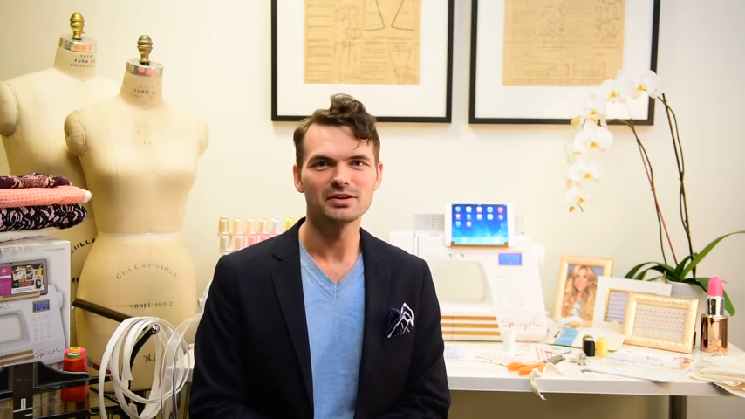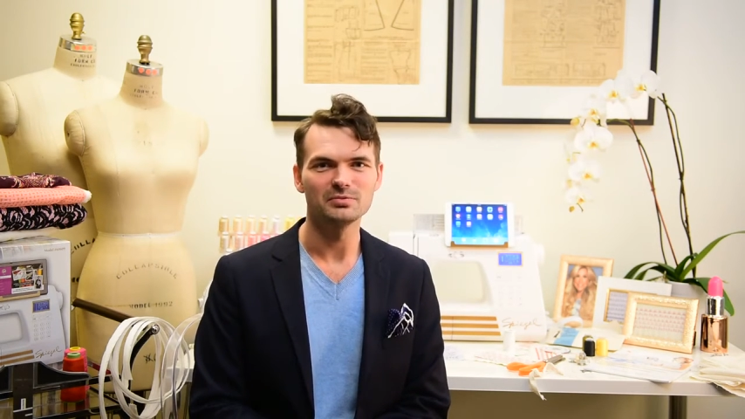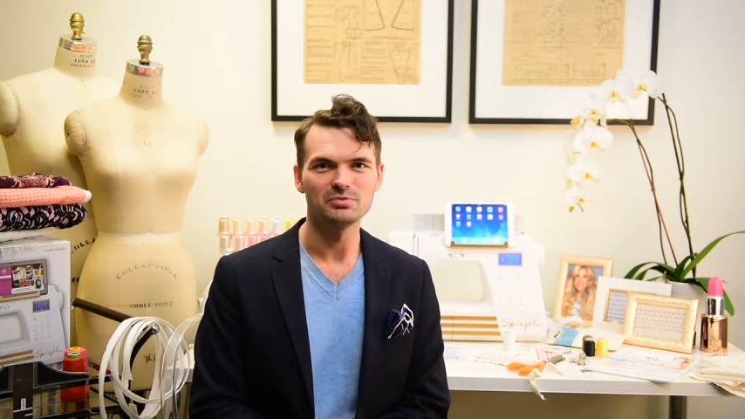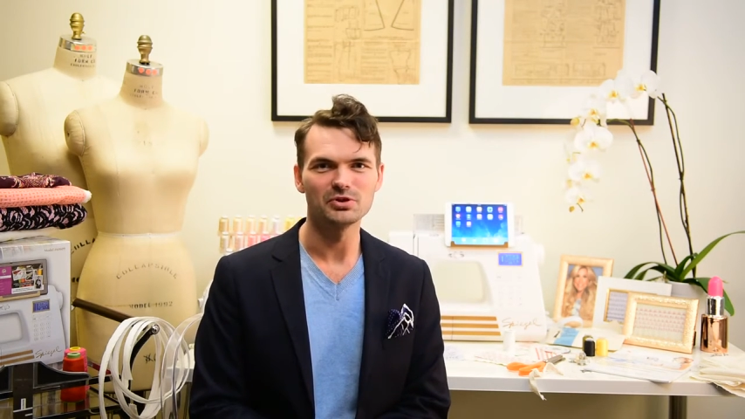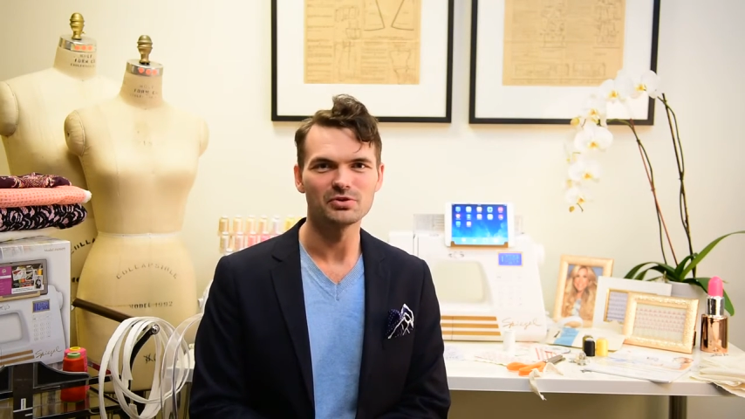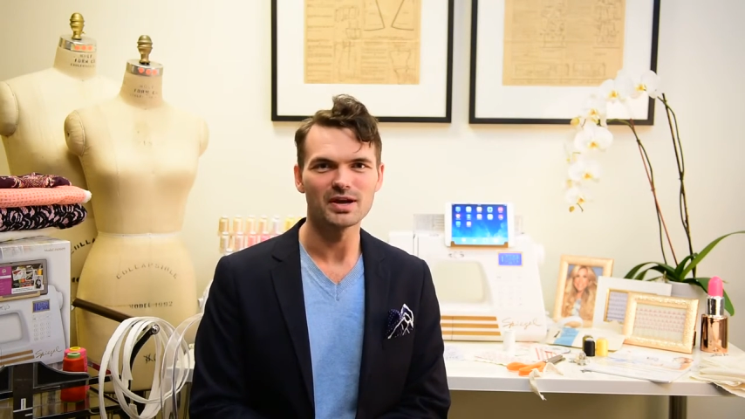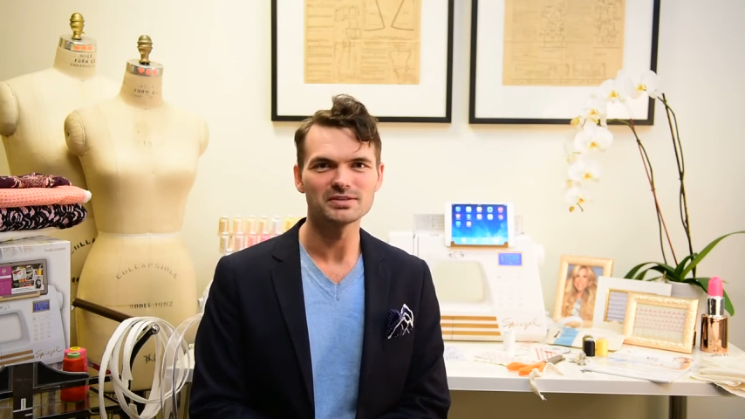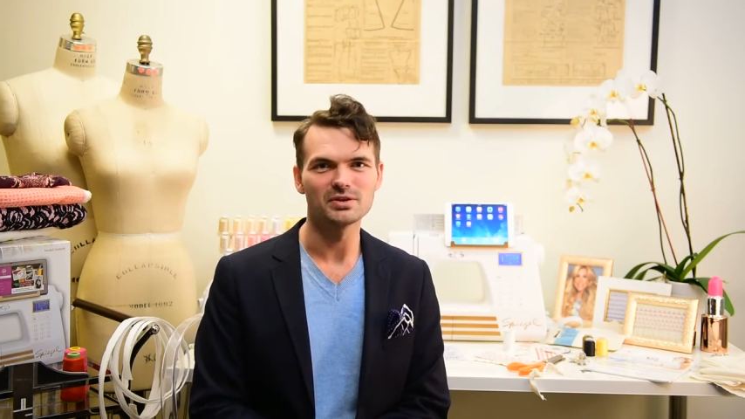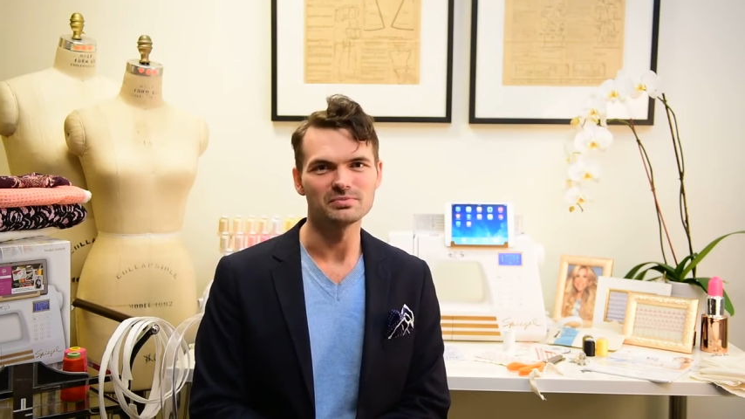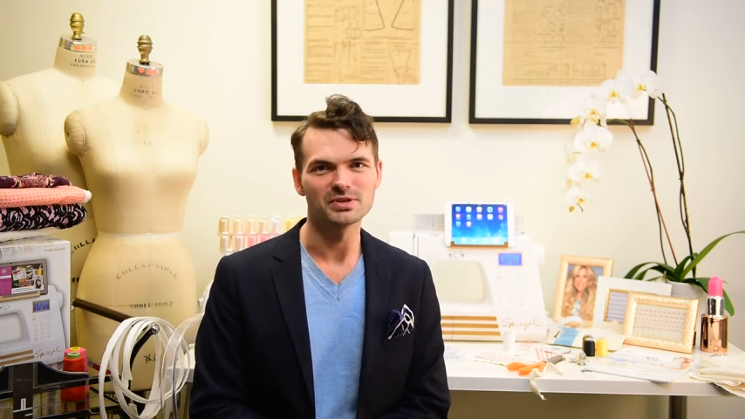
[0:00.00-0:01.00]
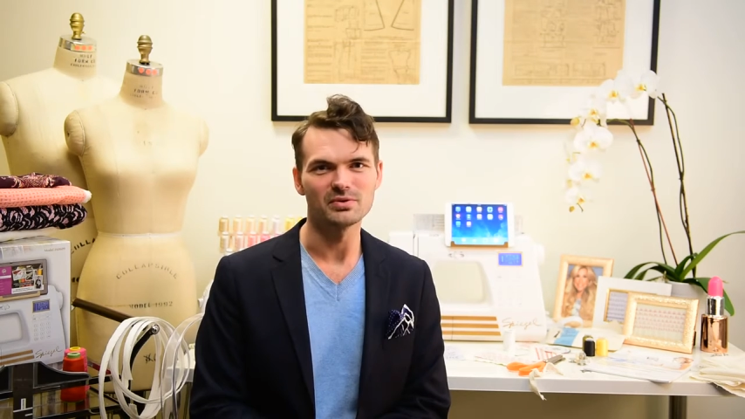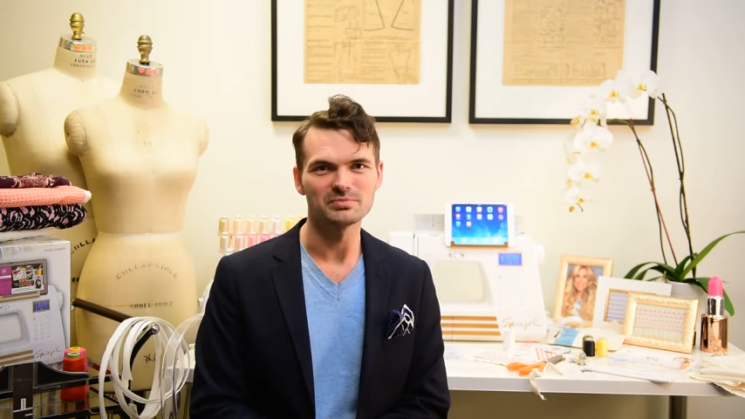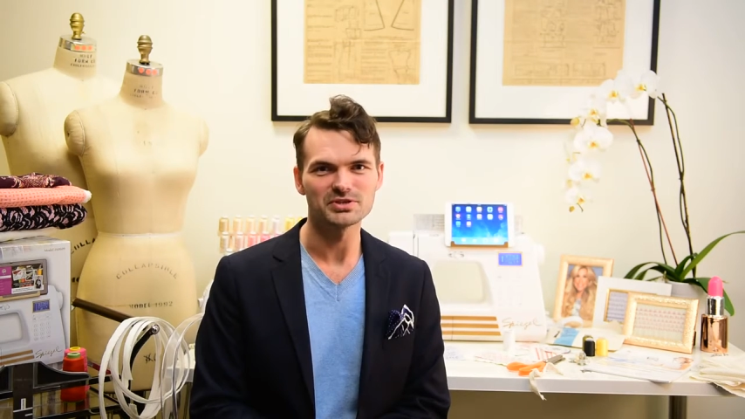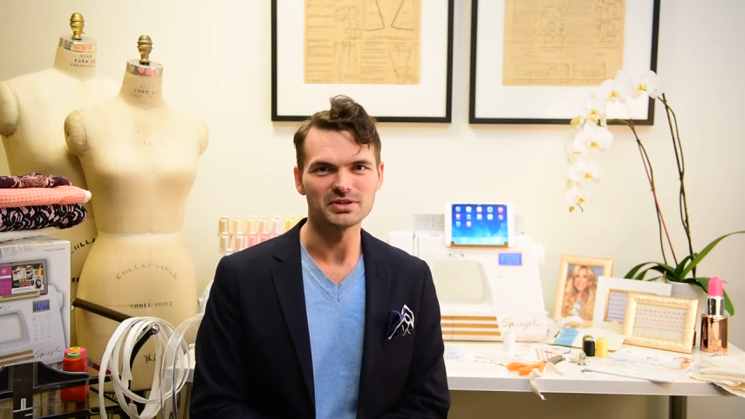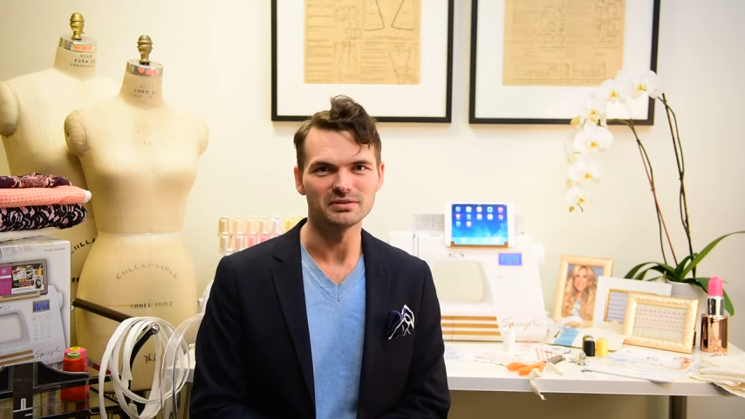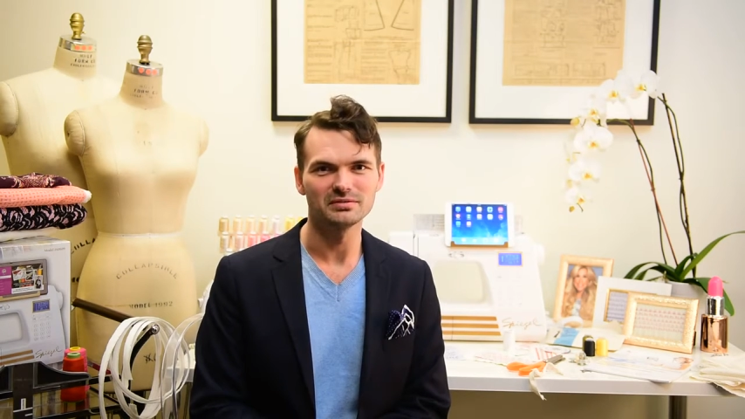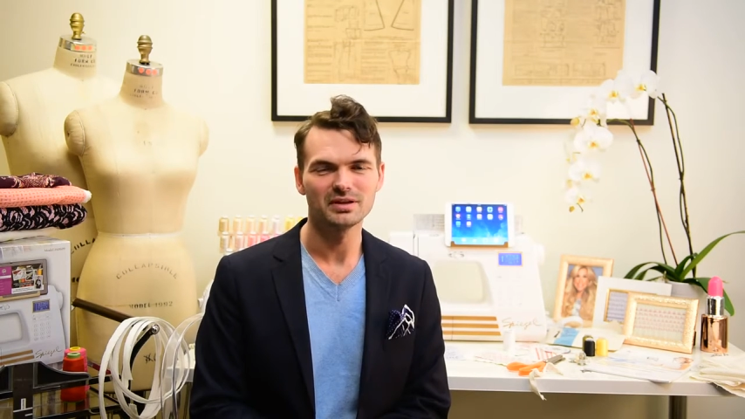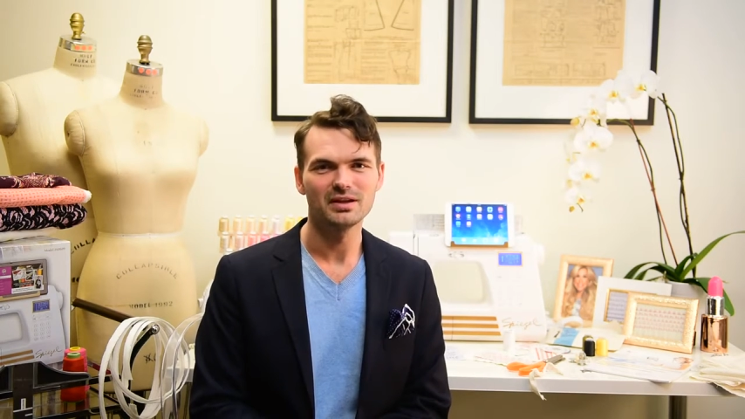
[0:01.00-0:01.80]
computerized home sewing machine.